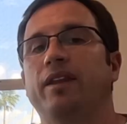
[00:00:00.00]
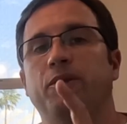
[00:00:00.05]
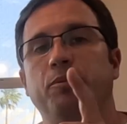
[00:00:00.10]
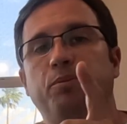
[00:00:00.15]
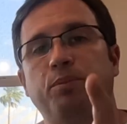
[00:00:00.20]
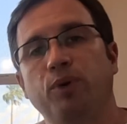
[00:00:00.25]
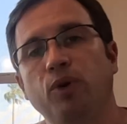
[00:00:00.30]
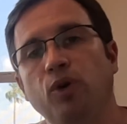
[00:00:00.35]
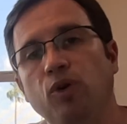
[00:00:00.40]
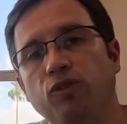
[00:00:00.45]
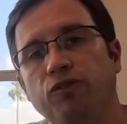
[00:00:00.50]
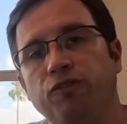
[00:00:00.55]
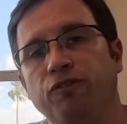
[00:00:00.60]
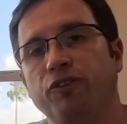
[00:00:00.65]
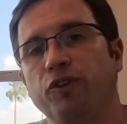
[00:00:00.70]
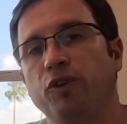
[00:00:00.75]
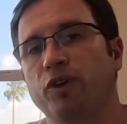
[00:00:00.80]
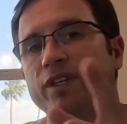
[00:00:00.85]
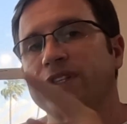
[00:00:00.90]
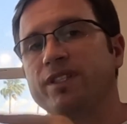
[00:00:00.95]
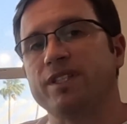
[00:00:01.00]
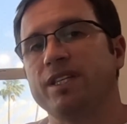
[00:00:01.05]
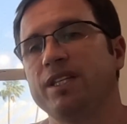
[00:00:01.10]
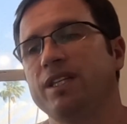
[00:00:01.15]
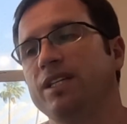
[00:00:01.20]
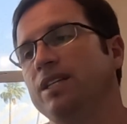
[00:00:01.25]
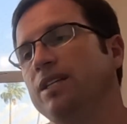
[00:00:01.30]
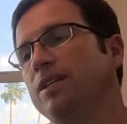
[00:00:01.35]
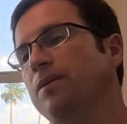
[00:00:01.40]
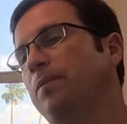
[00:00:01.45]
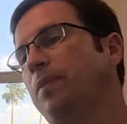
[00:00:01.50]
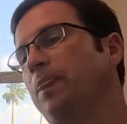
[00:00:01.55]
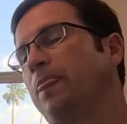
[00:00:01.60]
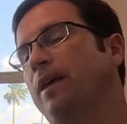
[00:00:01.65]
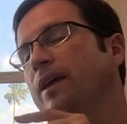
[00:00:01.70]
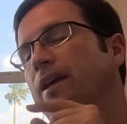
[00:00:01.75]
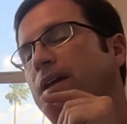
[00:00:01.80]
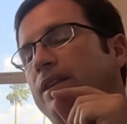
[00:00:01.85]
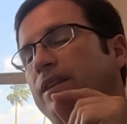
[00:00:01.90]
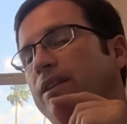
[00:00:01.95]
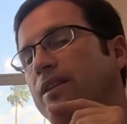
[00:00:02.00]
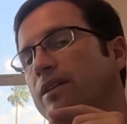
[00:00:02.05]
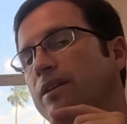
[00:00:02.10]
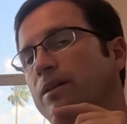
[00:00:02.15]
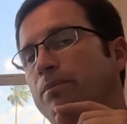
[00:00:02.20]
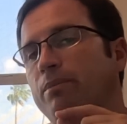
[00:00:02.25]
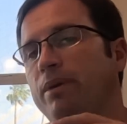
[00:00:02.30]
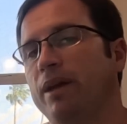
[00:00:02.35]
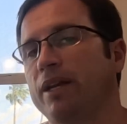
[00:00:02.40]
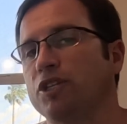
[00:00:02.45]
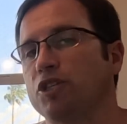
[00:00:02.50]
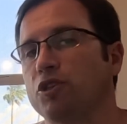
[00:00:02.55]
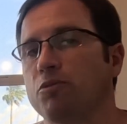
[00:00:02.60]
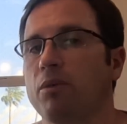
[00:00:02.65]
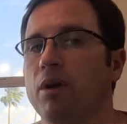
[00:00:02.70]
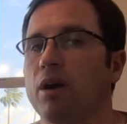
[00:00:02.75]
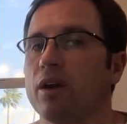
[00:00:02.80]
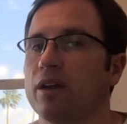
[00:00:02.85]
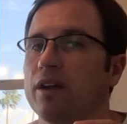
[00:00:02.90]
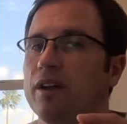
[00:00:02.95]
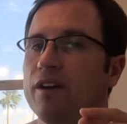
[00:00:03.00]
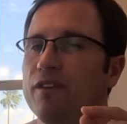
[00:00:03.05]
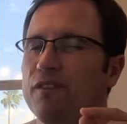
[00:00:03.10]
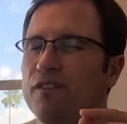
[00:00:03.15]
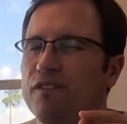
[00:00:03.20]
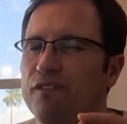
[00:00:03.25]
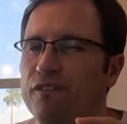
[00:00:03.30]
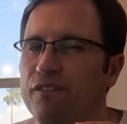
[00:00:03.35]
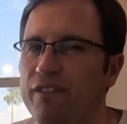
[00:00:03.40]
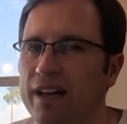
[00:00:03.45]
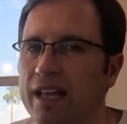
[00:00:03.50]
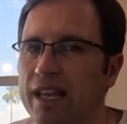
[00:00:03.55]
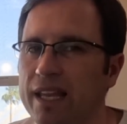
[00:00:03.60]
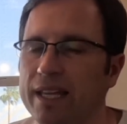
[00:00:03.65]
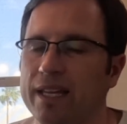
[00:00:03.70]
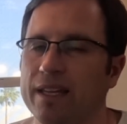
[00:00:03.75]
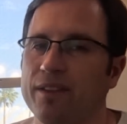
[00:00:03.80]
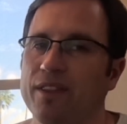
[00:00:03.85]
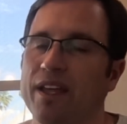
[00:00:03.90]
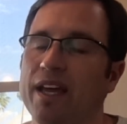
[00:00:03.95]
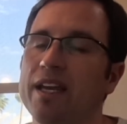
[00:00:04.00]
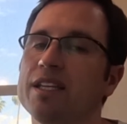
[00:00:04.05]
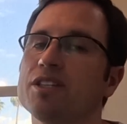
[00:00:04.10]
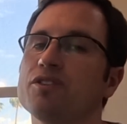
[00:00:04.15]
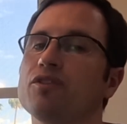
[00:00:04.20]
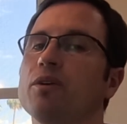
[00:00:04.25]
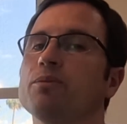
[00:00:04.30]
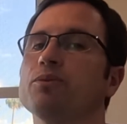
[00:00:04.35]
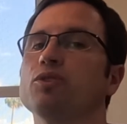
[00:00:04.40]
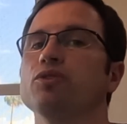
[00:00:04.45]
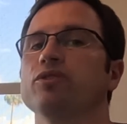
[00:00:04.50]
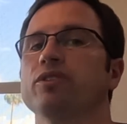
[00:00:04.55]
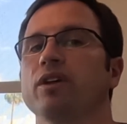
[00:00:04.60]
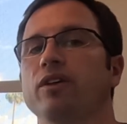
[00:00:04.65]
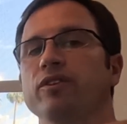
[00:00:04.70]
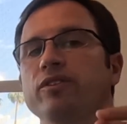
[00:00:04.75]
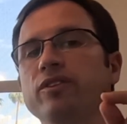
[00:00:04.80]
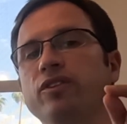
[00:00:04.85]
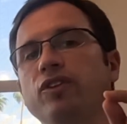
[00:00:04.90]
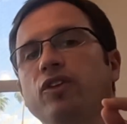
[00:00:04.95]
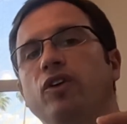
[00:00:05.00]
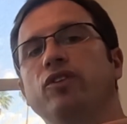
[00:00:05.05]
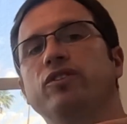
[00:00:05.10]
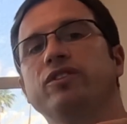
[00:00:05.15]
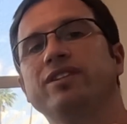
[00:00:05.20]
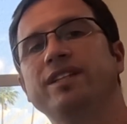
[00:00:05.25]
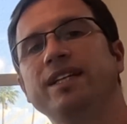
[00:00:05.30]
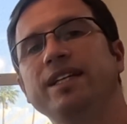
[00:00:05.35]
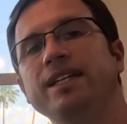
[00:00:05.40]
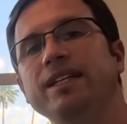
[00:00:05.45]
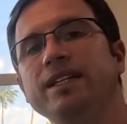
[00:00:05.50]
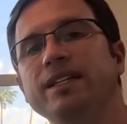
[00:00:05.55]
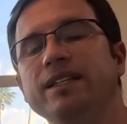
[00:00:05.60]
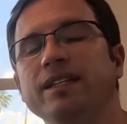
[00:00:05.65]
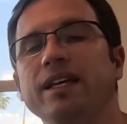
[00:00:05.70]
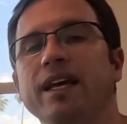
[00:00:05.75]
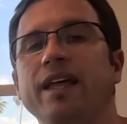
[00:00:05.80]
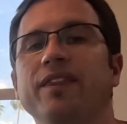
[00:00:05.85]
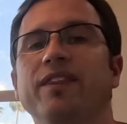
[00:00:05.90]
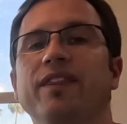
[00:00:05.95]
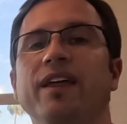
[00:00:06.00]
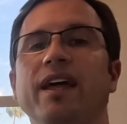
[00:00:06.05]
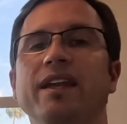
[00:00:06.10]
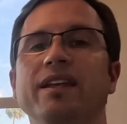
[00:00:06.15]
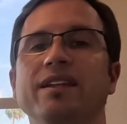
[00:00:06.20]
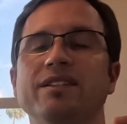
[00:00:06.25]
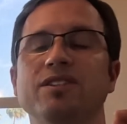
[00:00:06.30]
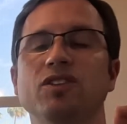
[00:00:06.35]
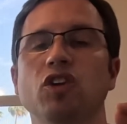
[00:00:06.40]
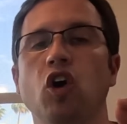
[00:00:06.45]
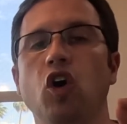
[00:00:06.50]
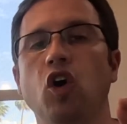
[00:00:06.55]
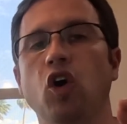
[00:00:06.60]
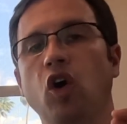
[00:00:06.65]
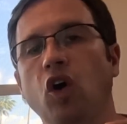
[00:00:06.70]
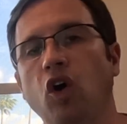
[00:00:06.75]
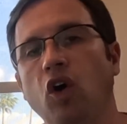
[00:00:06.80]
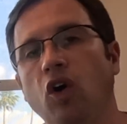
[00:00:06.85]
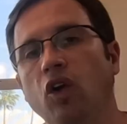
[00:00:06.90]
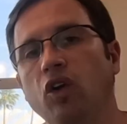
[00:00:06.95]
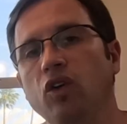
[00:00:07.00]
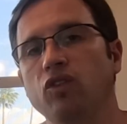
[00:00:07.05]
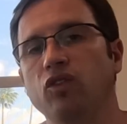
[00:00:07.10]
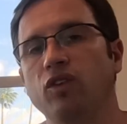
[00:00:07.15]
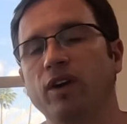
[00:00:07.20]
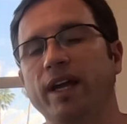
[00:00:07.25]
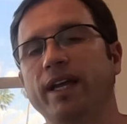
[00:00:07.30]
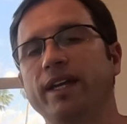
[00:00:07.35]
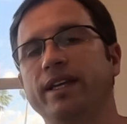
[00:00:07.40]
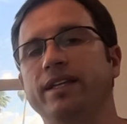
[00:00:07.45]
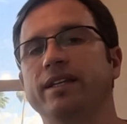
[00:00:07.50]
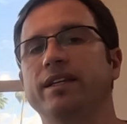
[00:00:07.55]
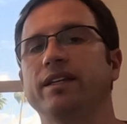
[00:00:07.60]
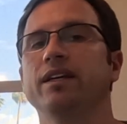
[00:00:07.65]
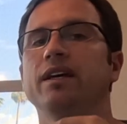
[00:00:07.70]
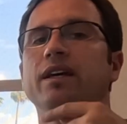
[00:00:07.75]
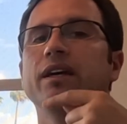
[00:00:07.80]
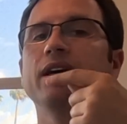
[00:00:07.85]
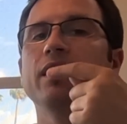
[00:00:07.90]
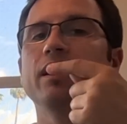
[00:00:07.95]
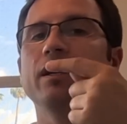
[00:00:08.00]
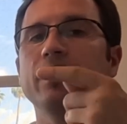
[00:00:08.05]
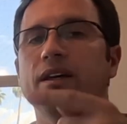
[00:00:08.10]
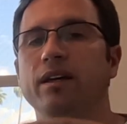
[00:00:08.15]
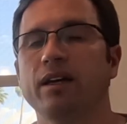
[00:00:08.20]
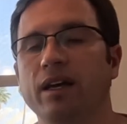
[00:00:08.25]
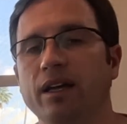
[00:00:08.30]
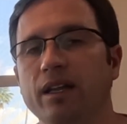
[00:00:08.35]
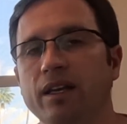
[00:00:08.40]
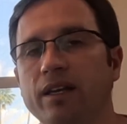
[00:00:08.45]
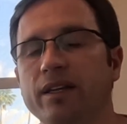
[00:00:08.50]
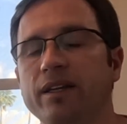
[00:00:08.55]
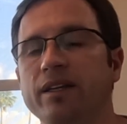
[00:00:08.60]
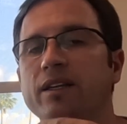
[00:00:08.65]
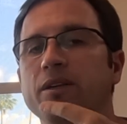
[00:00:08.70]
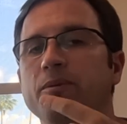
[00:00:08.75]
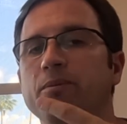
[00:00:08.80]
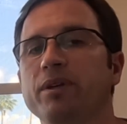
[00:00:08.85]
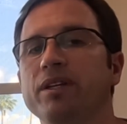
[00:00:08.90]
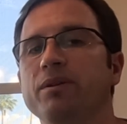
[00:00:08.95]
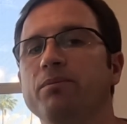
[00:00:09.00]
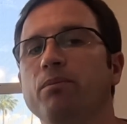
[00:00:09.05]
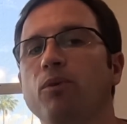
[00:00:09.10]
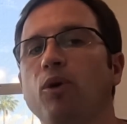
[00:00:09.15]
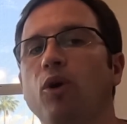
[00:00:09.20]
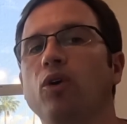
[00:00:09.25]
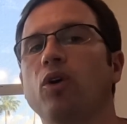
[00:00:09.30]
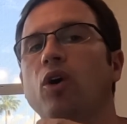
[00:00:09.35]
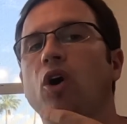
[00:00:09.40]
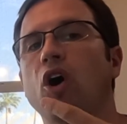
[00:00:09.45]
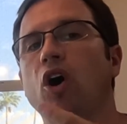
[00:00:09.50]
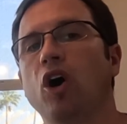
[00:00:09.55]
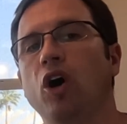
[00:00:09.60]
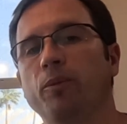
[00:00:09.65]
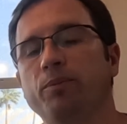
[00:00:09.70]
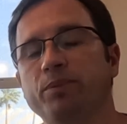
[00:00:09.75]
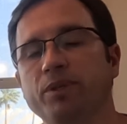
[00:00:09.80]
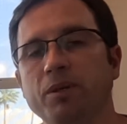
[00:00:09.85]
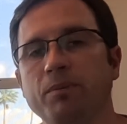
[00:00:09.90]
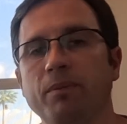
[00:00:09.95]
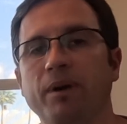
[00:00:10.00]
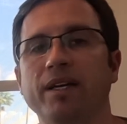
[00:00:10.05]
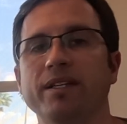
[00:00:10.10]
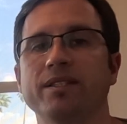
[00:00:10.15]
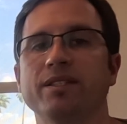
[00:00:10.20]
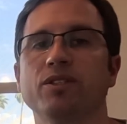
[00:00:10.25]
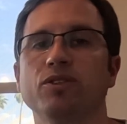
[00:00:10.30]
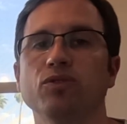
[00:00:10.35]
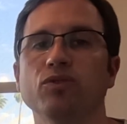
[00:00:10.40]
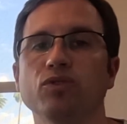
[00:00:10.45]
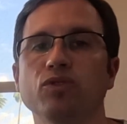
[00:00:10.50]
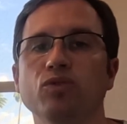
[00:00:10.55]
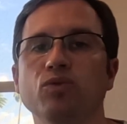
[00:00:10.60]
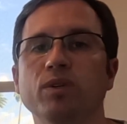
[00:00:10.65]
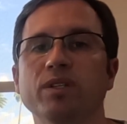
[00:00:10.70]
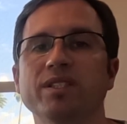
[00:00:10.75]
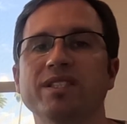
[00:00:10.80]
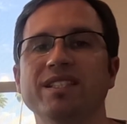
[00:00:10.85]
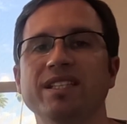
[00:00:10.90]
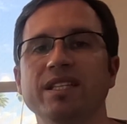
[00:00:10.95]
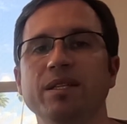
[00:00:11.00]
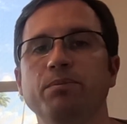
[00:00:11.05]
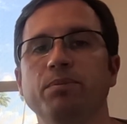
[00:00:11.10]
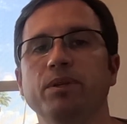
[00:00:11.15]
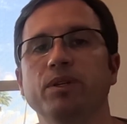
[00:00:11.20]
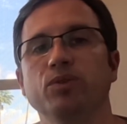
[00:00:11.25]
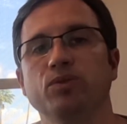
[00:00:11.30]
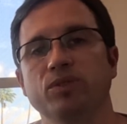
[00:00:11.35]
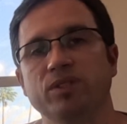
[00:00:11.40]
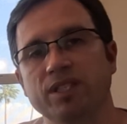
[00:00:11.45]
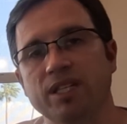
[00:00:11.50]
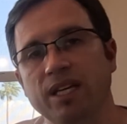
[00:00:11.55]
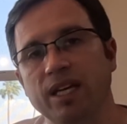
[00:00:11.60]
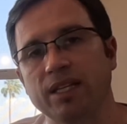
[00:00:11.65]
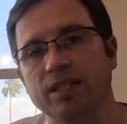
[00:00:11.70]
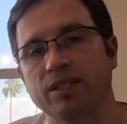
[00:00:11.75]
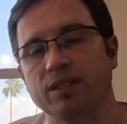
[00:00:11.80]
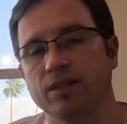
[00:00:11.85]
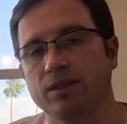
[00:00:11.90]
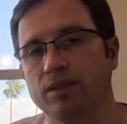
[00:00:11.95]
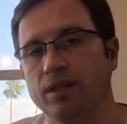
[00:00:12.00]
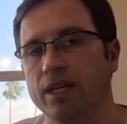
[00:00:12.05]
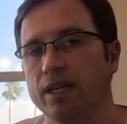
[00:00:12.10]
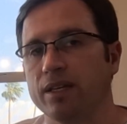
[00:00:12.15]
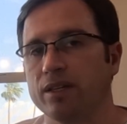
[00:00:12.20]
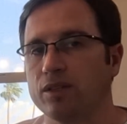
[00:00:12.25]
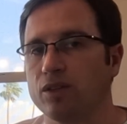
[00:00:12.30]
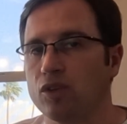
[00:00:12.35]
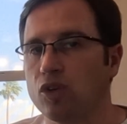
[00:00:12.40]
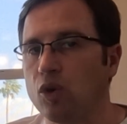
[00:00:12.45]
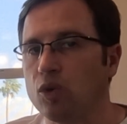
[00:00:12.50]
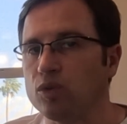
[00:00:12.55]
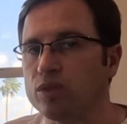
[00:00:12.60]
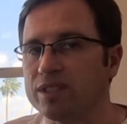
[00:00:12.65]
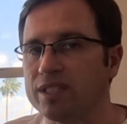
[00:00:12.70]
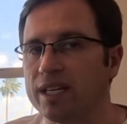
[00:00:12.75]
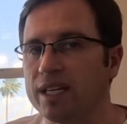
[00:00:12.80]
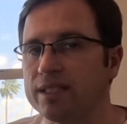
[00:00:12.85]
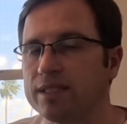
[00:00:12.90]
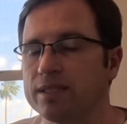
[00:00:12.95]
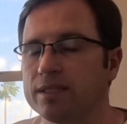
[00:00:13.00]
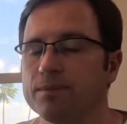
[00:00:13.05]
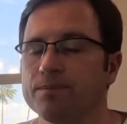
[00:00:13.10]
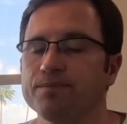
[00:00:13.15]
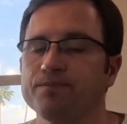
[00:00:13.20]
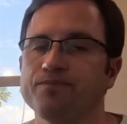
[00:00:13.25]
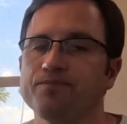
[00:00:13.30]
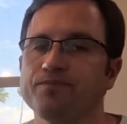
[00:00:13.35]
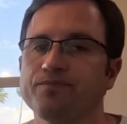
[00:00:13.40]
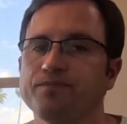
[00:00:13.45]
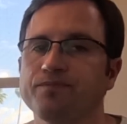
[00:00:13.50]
And the proof you can see in the benchmark Valley. That is from two thousand thirteen, and that is already a little bit more optimized to newer C P U set and code sets.